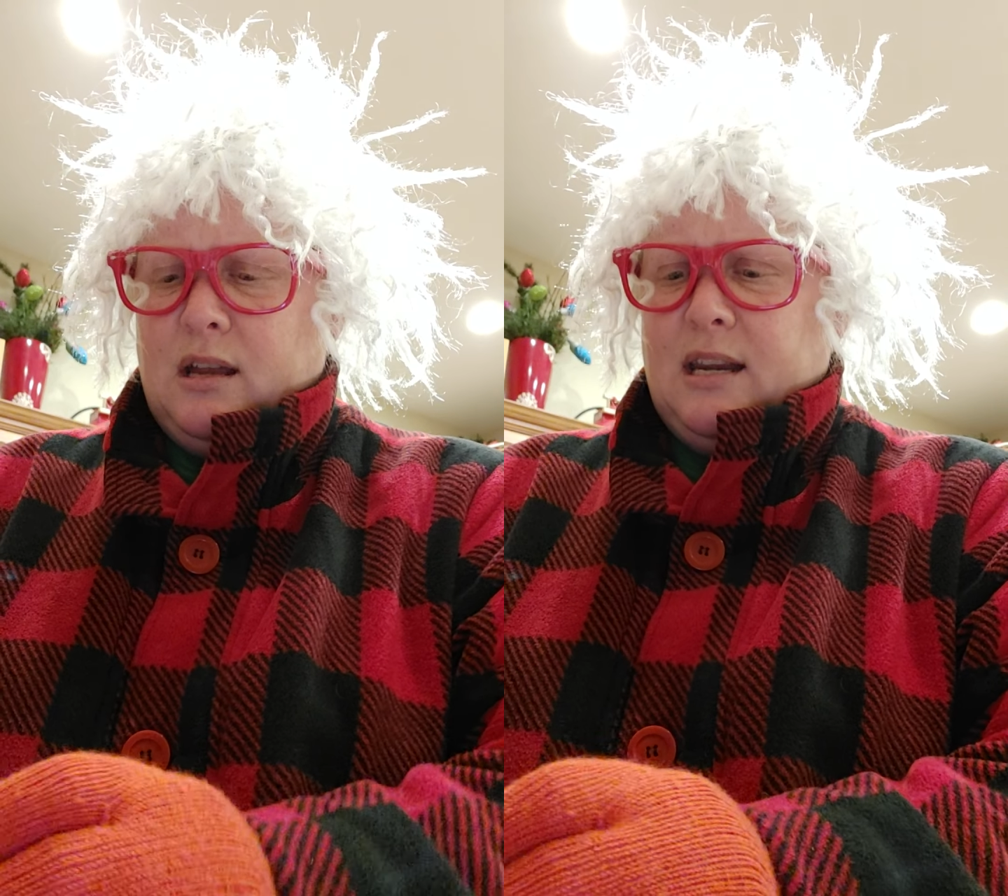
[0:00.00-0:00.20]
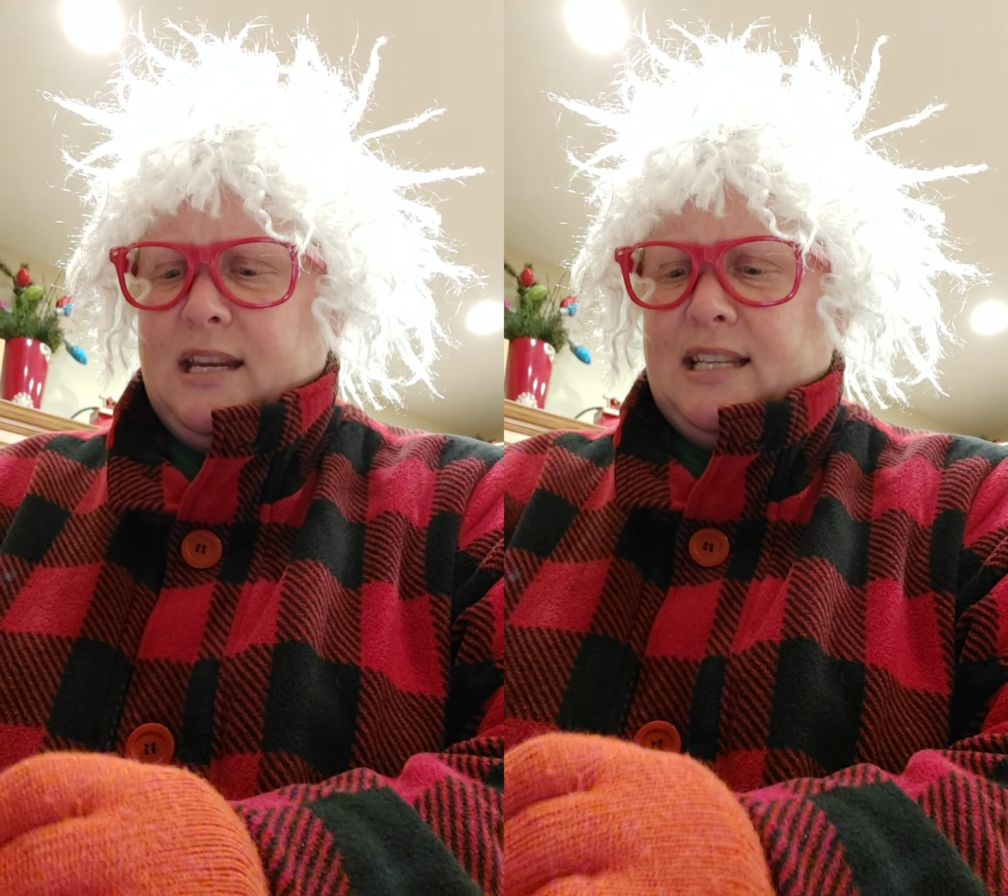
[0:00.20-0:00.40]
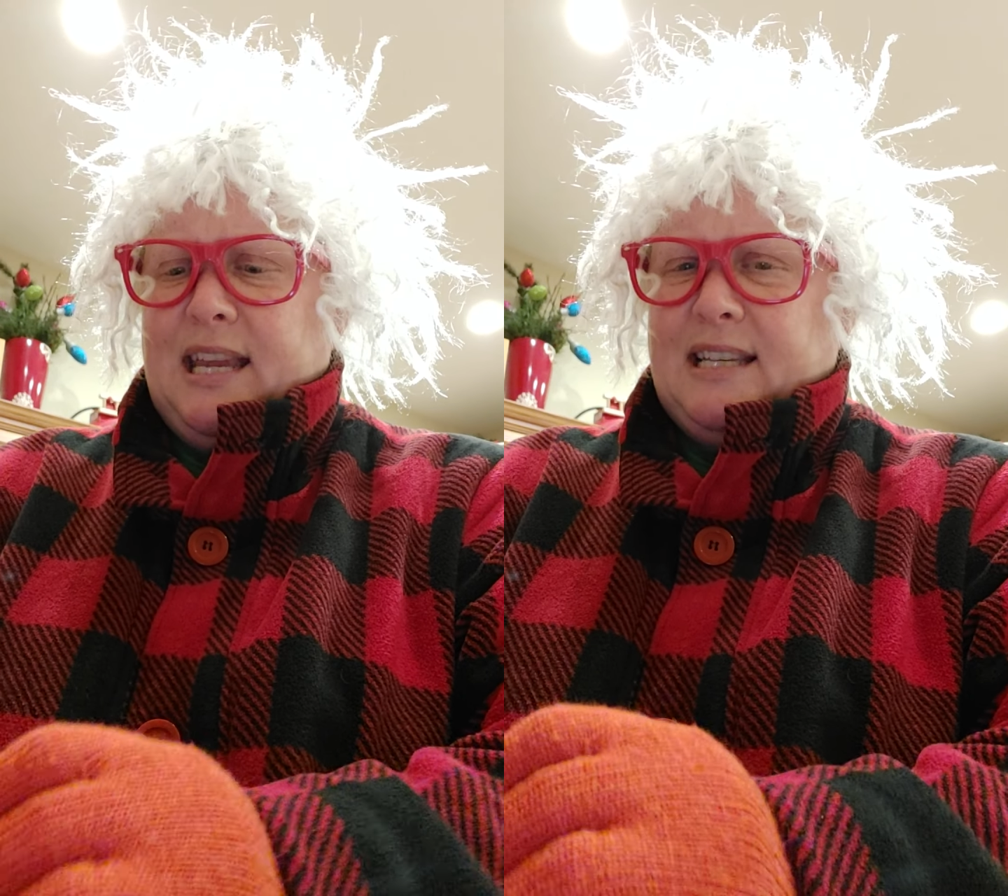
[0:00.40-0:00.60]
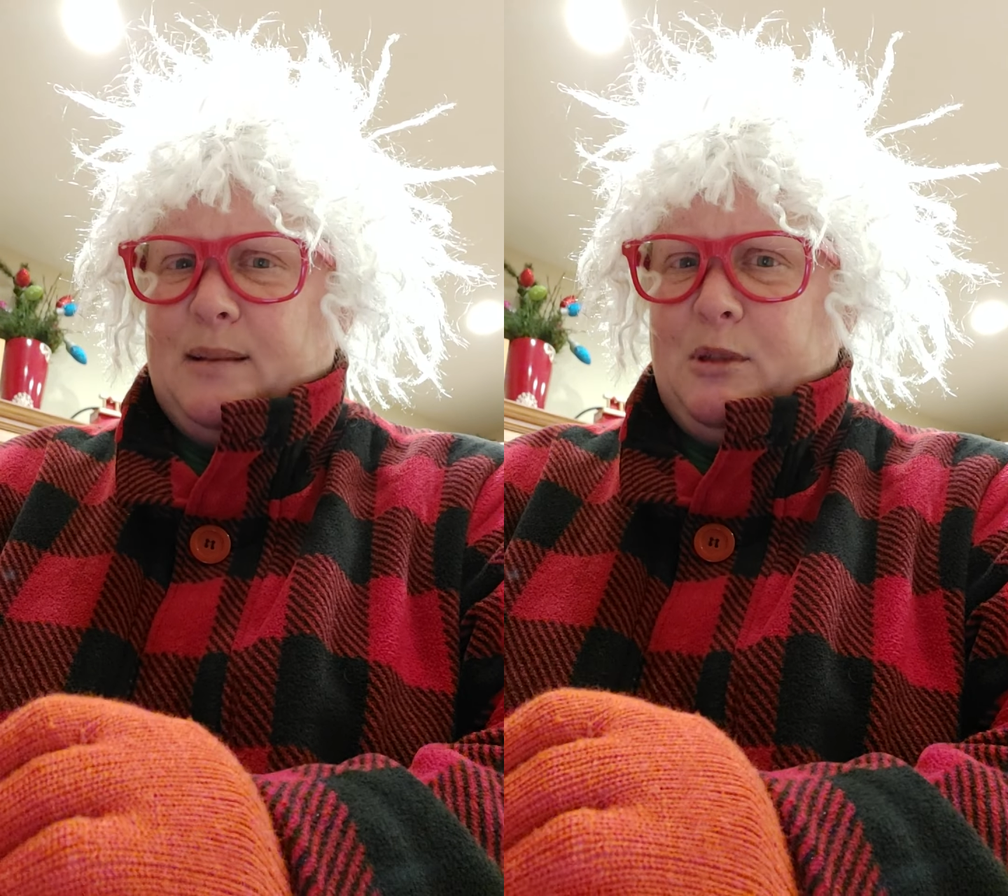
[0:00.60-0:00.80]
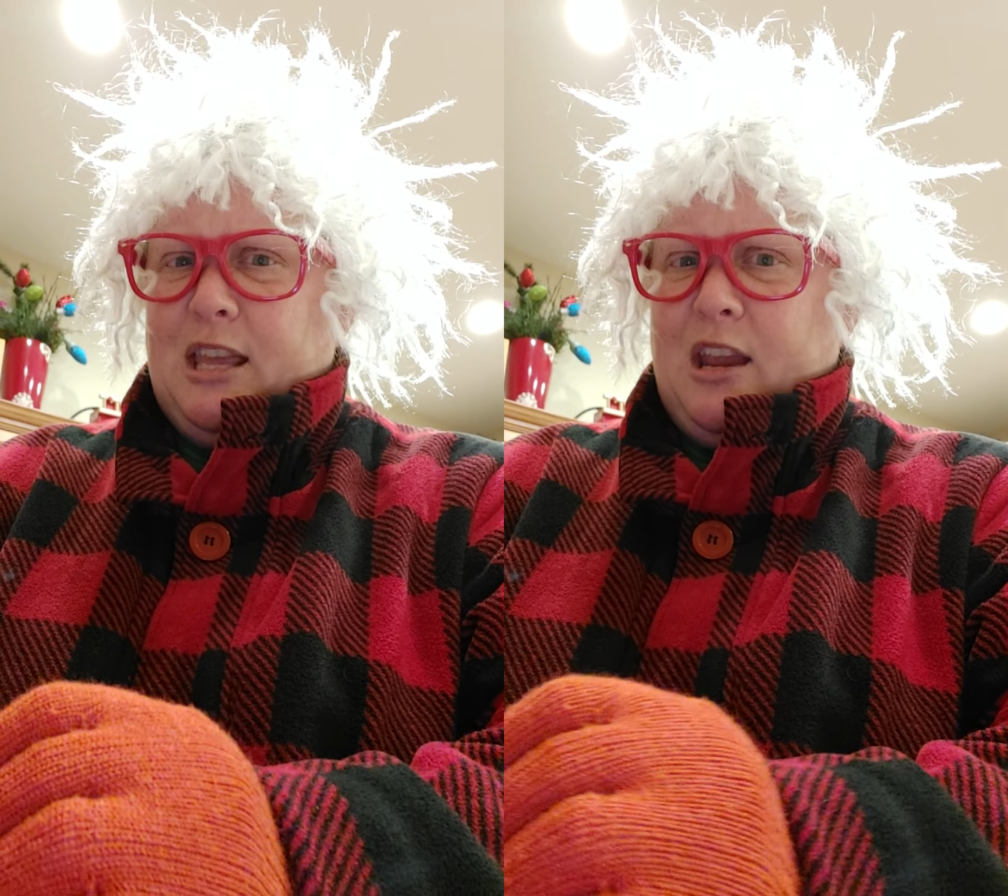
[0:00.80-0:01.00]
I need to take
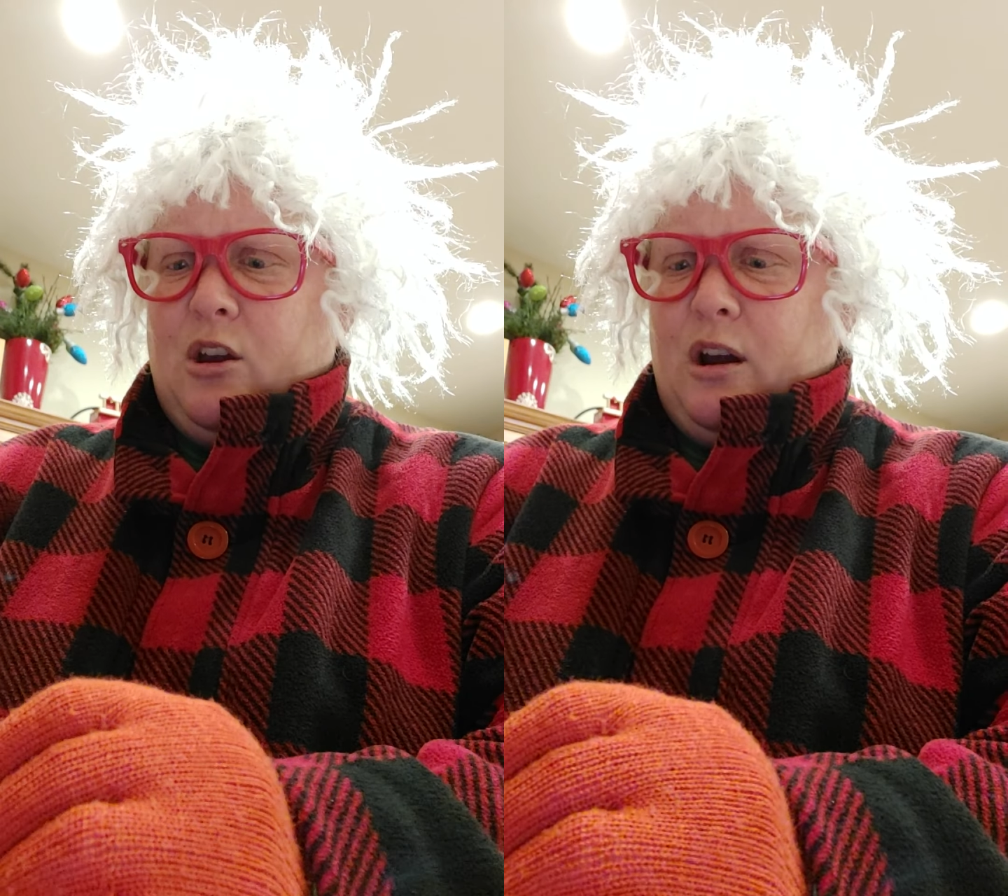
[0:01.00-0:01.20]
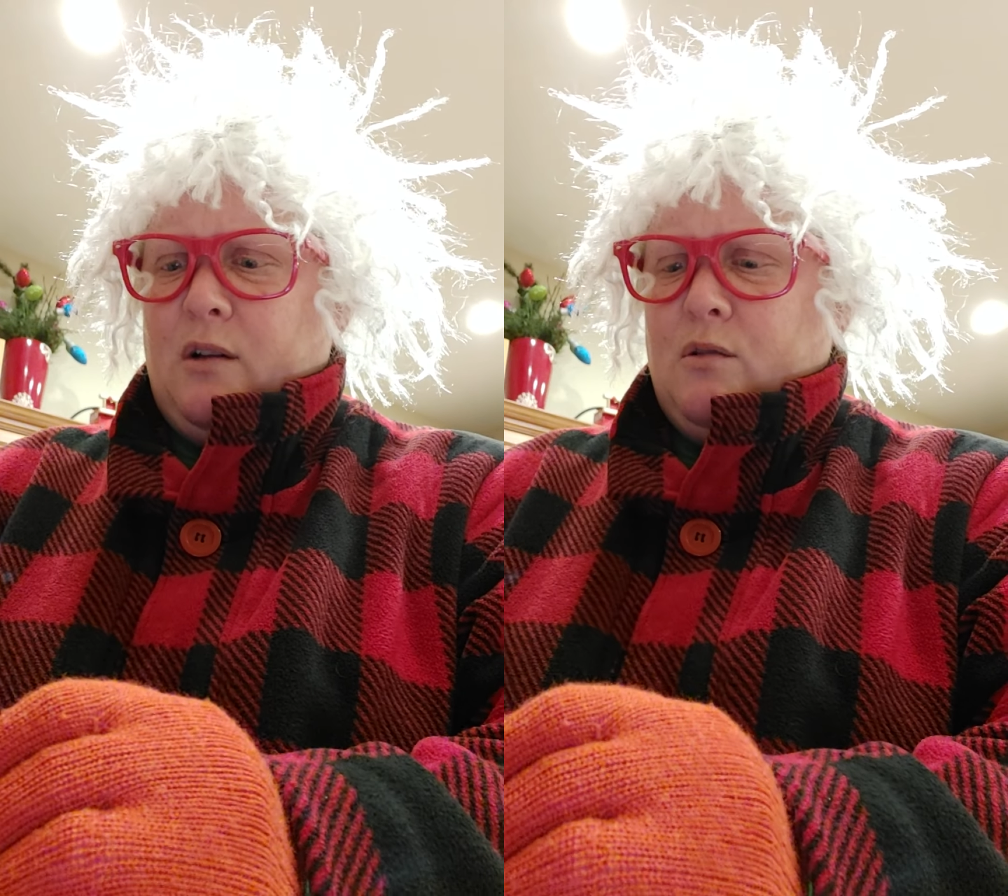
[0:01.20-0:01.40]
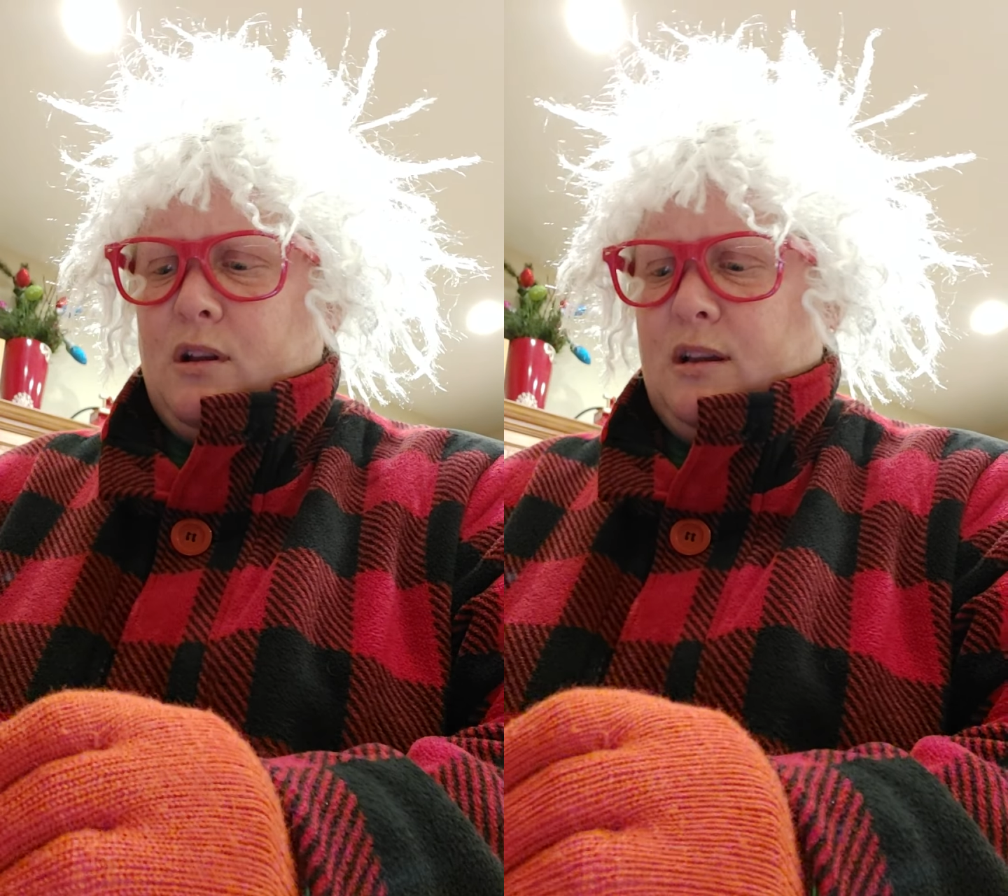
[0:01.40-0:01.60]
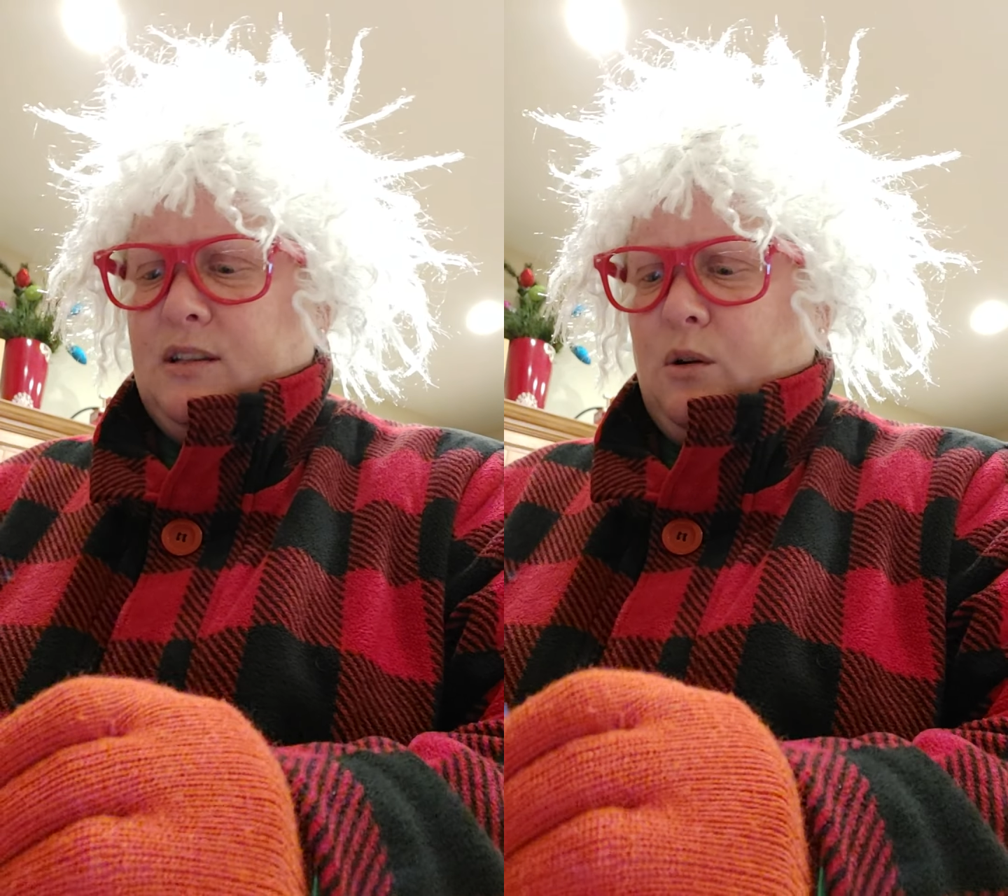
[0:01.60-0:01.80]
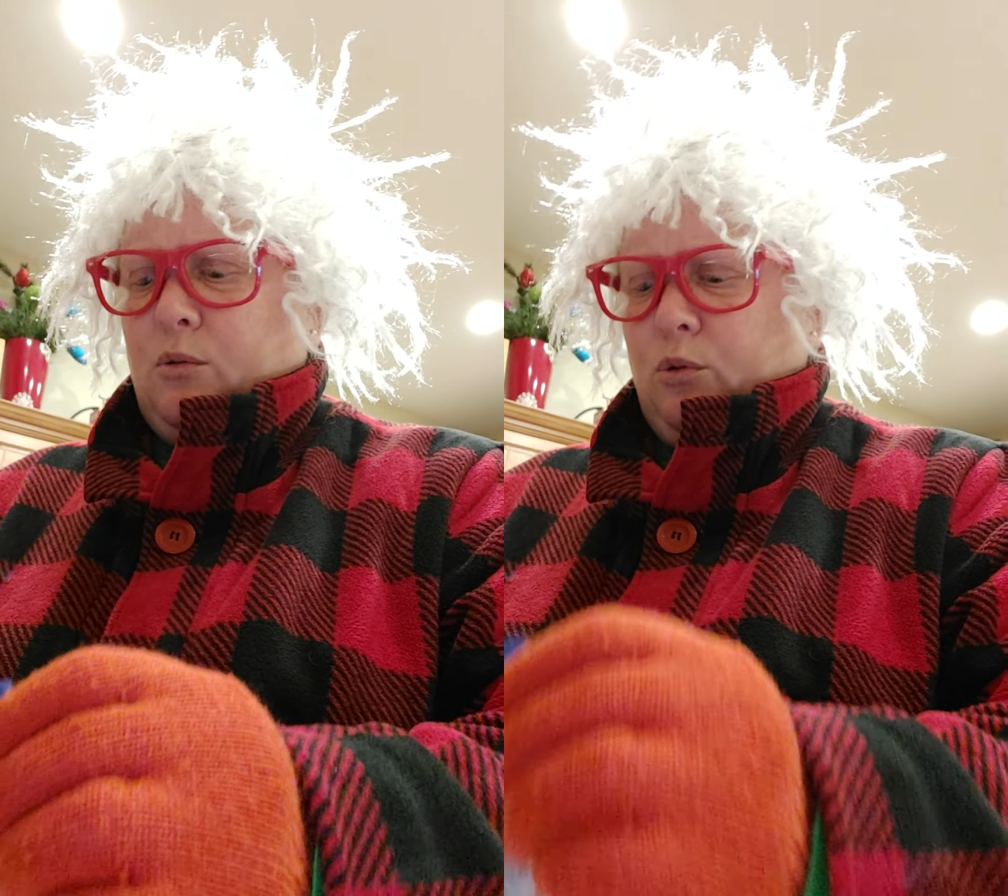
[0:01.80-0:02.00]
some of the air out so it